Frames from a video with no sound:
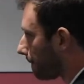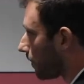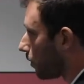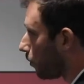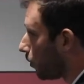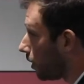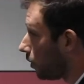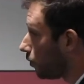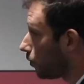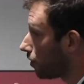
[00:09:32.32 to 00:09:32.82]

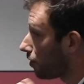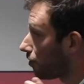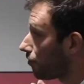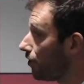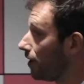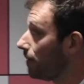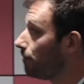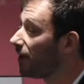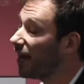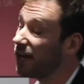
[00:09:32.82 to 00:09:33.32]
We do
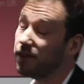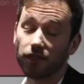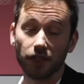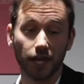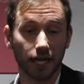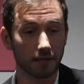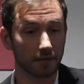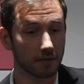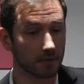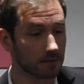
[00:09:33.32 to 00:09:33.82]
three main
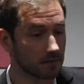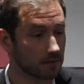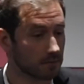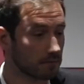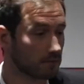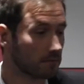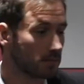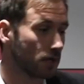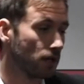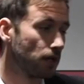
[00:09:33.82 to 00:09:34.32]
things.
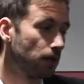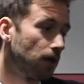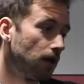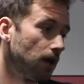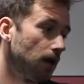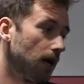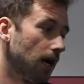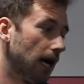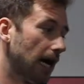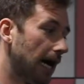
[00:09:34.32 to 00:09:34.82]

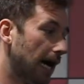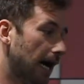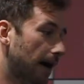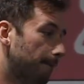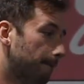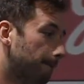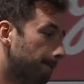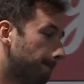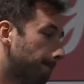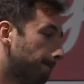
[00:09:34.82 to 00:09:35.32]

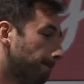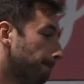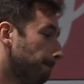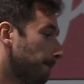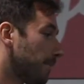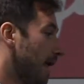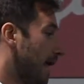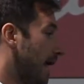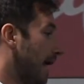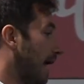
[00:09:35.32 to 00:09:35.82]
The
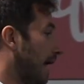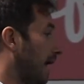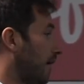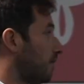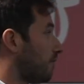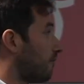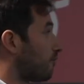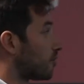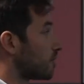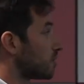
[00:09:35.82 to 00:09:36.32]

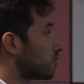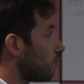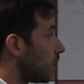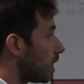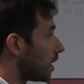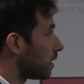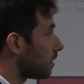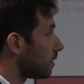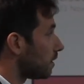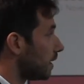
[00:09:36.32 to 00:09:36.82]
first
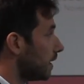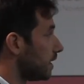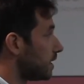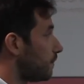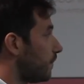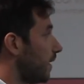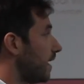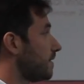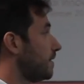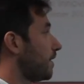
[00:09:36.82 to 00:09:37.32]
one is
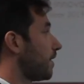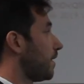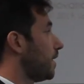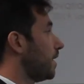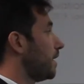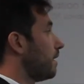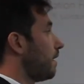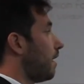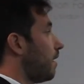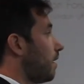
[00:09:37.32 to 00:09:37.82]

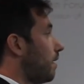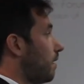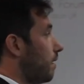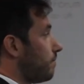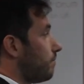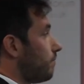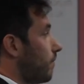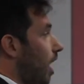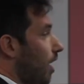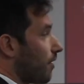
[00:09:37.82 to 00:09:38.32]
basically
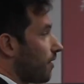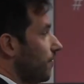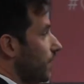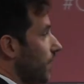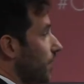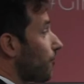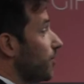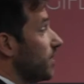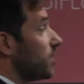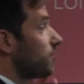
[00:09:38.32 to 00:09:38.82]

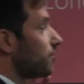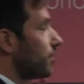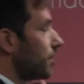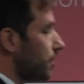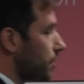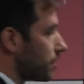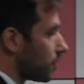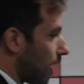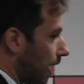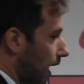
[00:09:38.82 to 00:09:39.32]
R&D
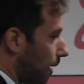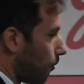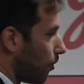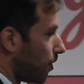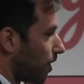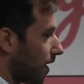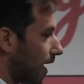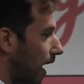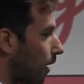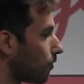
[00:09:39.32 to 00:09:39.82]
research,
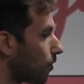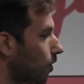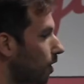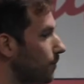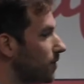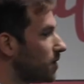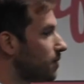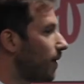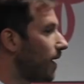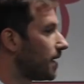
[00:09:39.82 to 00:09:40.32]
with an
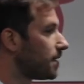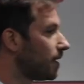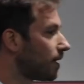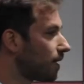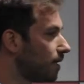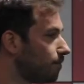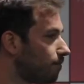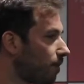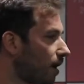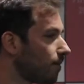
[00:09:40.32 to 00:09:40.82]
outcome is
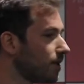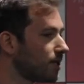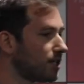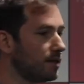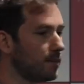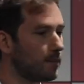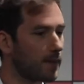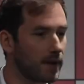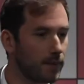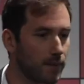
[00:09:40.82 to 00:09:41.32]
basically
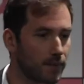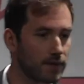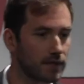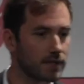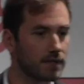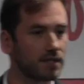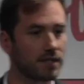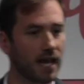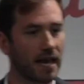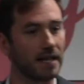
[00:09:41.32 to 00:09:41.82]
publishing
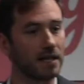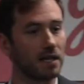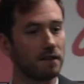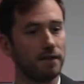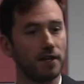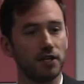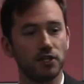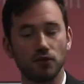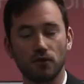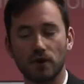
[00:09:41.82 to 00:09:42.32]
papers in
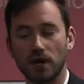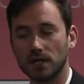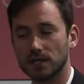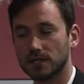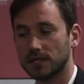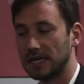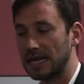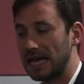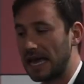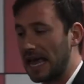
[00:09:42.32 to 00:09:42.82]
scientific
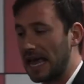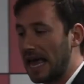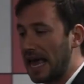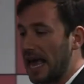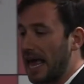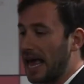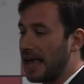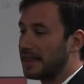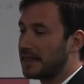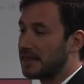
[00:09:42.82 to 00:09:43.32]
journals,
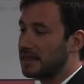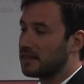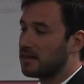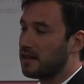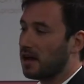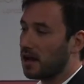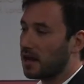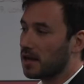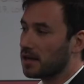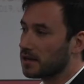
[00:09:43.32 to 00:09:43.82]
and
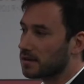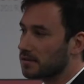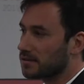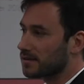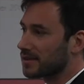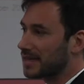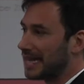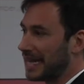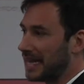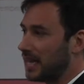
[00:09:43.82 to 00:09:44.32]
that
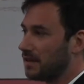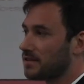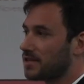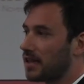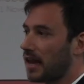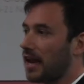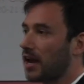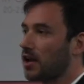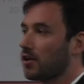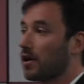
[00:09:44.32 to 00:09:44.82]
gives
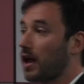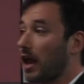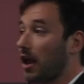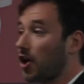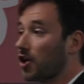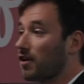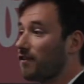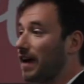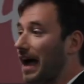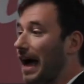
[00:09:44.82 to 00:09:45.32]
a
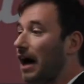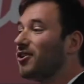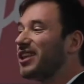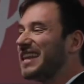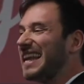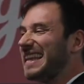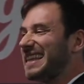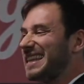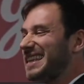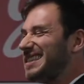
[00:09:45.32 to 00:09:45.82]
lot of
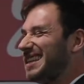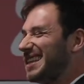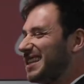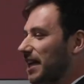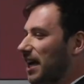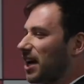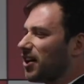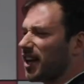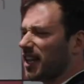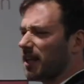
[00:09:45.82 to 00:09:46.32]

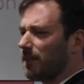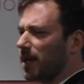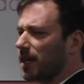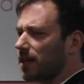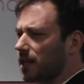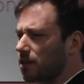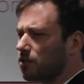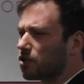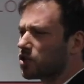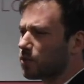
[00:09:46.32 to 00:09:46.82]
authenticity and
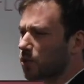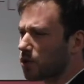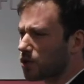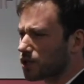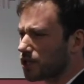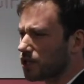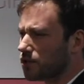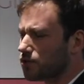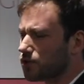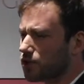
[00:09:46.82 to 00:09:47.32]
credibility in the
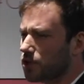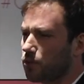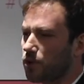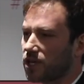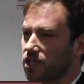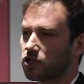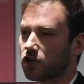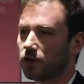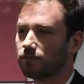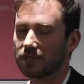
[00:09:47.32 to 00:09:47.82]
sports industry,
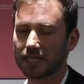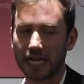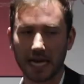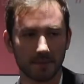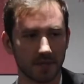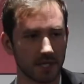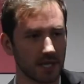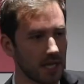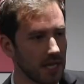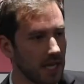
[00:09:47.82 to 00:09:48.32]
where
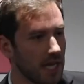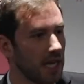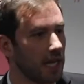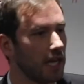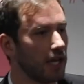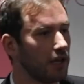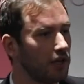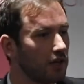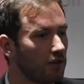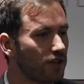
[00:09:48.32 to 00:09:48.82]
sometimes
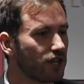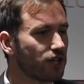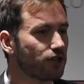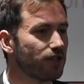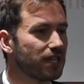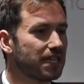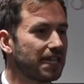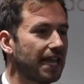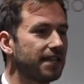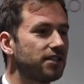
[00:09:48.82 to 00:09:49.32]

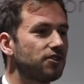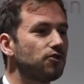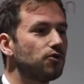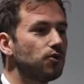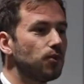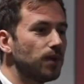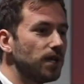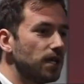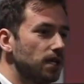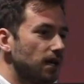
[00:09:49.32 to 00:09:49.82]
innovation tends
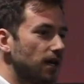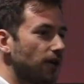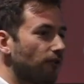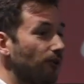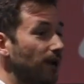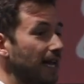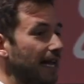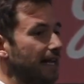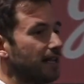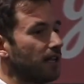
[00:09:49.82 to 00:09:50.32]
to be
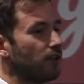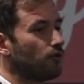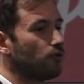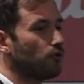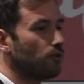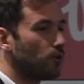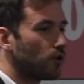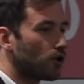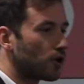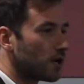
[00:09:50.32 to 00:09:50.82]
related
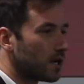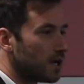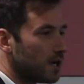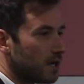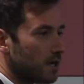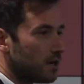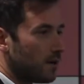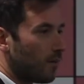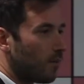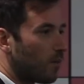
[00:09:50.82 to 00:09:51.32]
to more
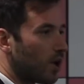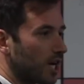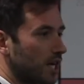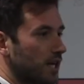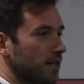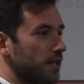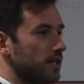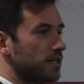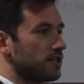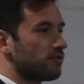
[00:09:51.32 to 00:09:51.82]

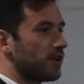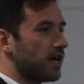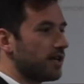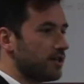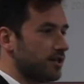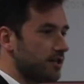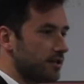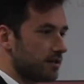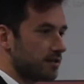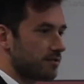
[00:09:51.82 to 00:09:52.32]
marketing
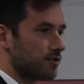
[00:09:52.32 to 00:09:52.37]
strategies.